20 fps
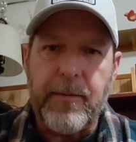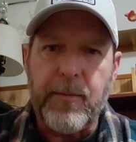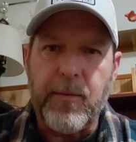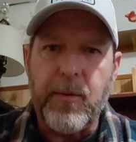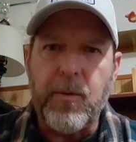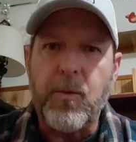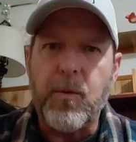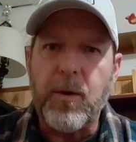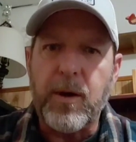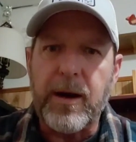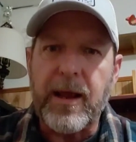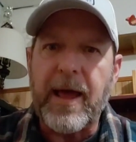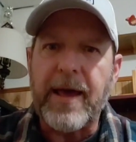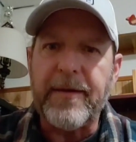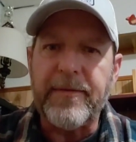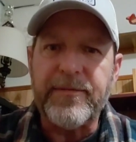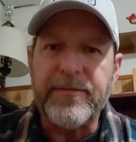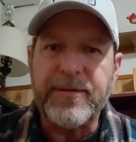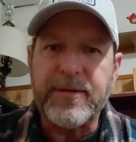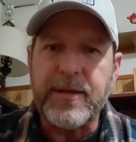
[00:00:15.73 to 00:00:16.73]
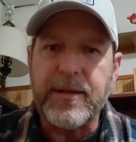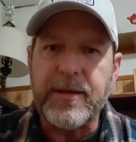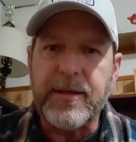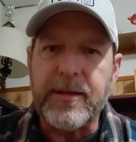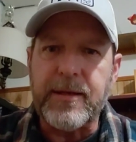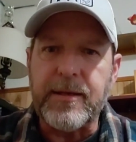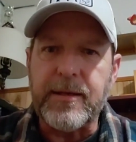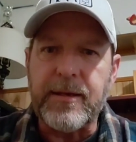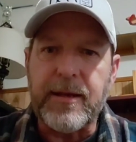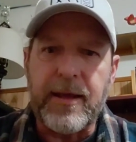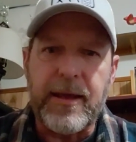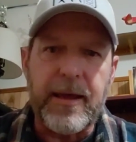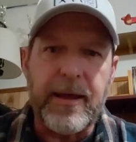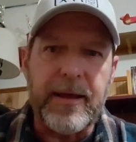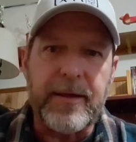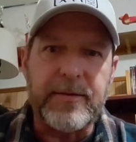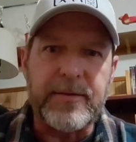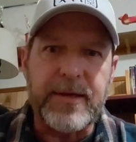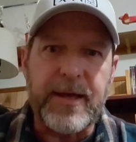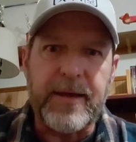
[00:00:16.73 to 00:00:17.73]
what I've seen
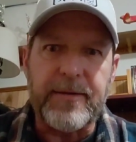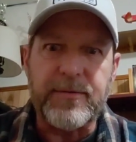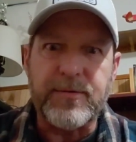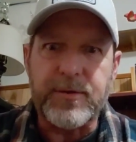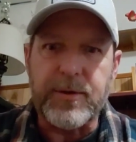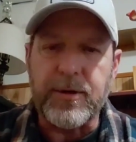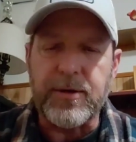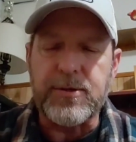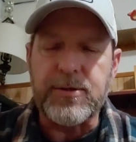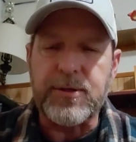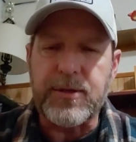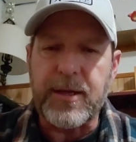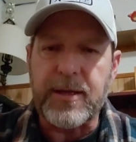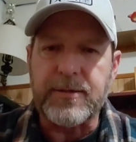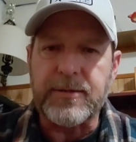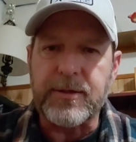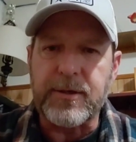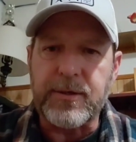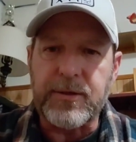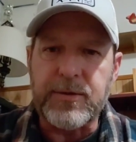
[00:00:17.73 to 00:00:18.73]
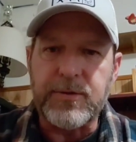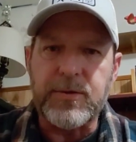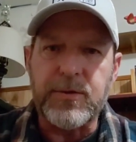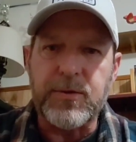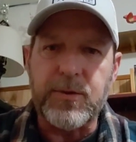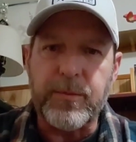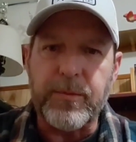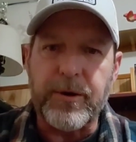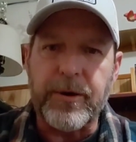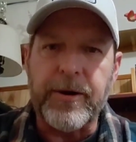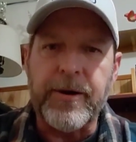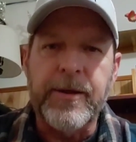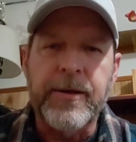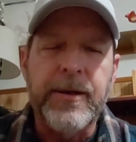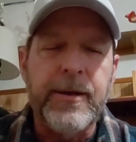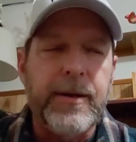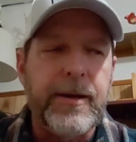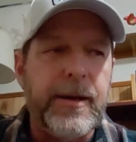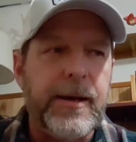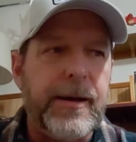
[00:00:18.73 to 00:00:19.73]
as I've searched as a consumer.
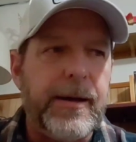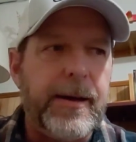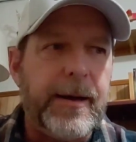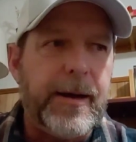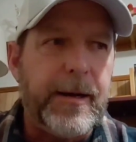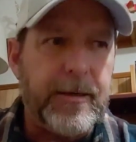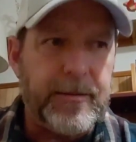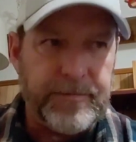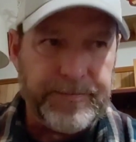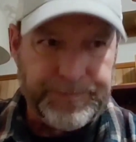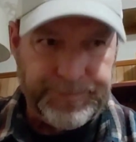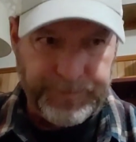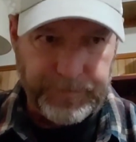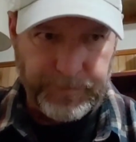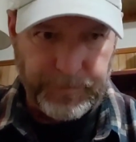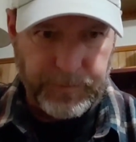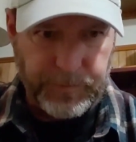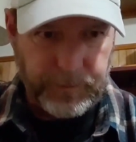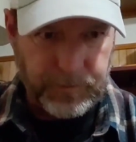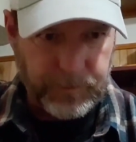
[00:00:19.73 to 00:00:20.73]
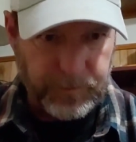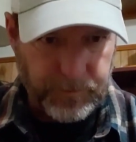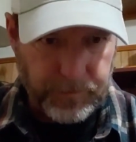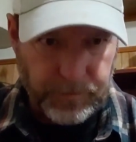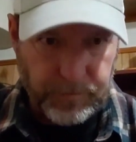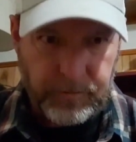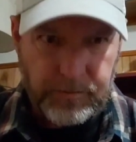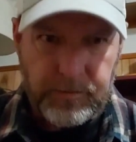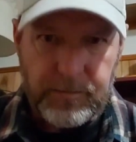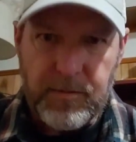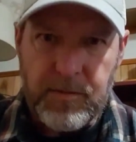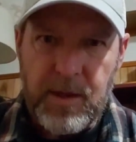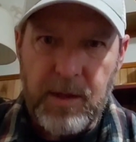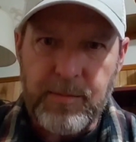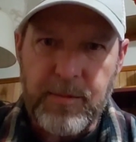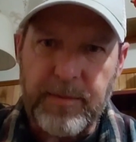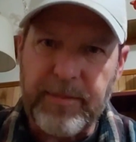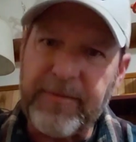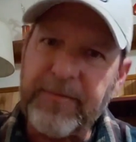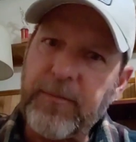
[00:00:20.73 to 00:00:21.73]
Um,
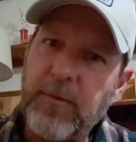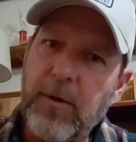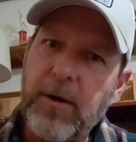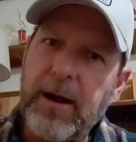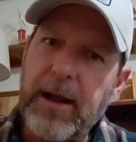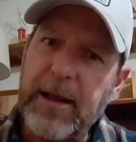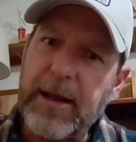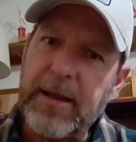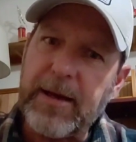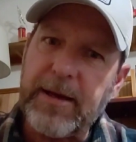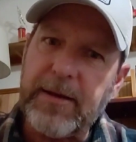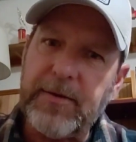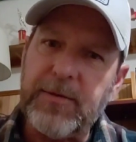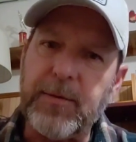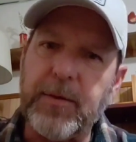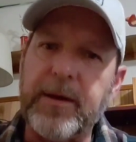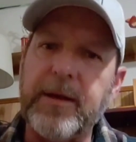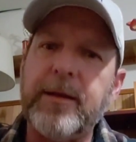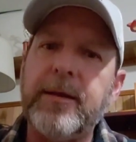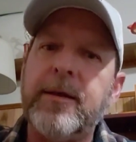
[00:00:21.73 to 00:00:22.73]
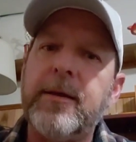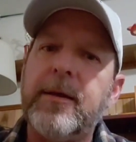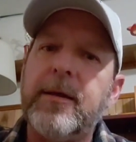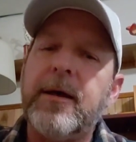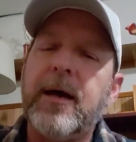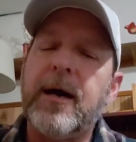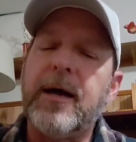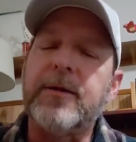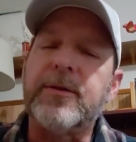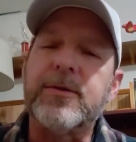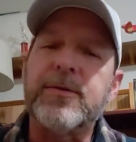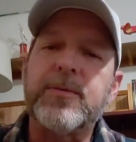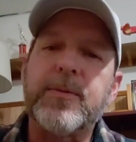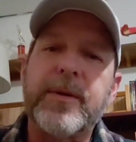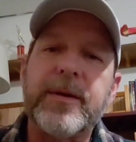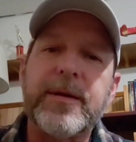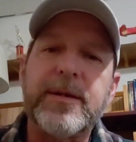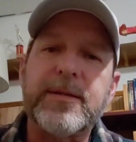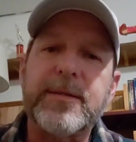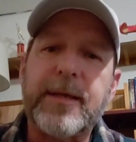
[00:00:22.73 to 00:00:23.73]
but before I get into it, I just
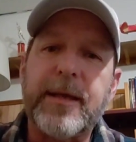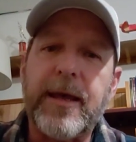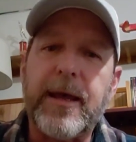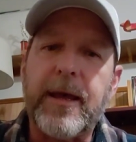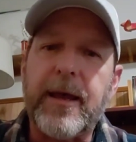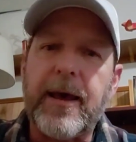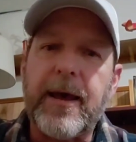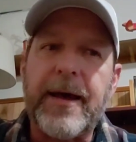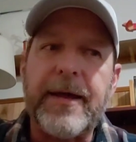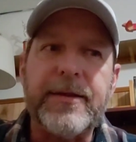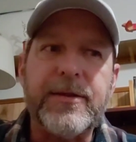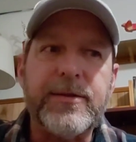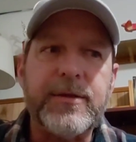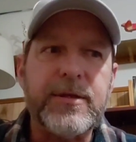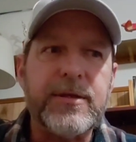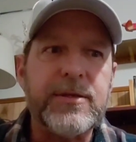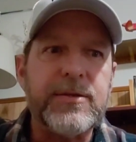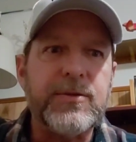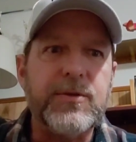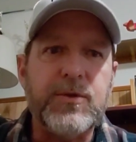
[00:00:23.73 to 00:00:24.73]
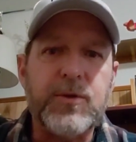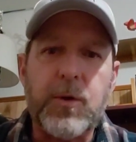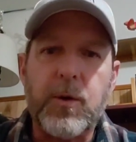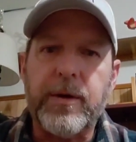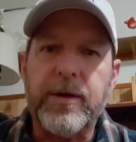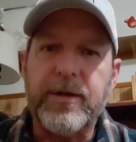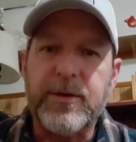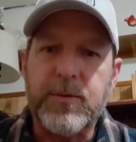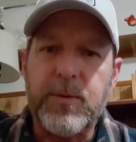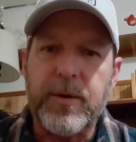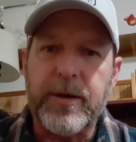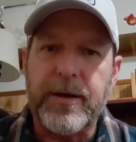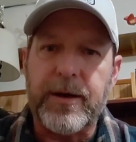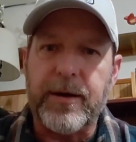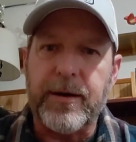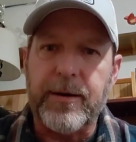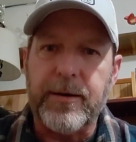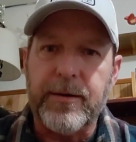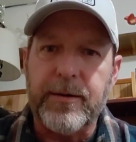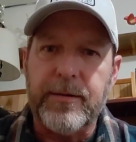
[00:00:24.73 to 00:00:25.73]
want to say I just joined
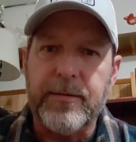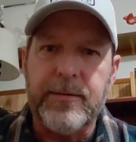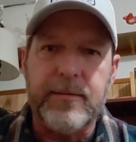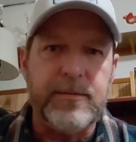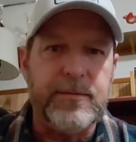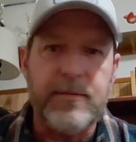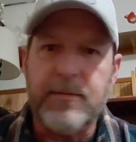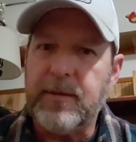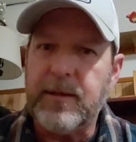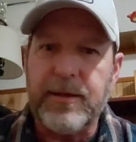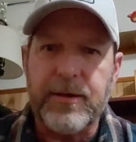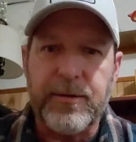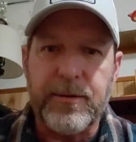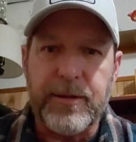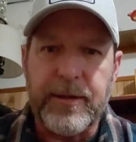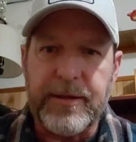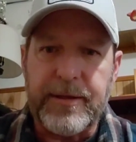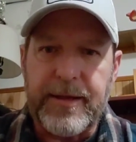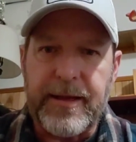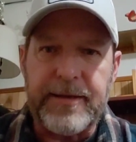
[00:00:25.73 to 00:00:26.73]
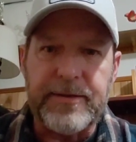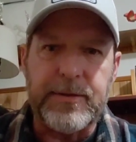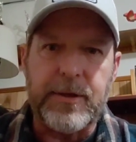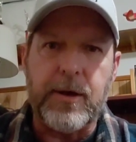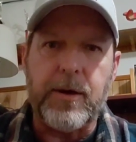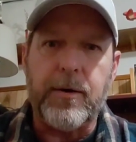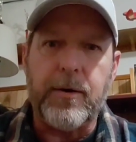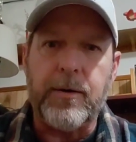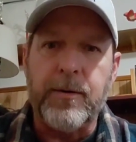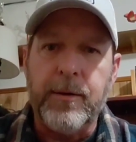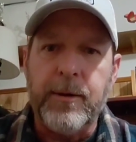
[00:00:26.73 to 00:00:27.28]
Twitter literally days ago.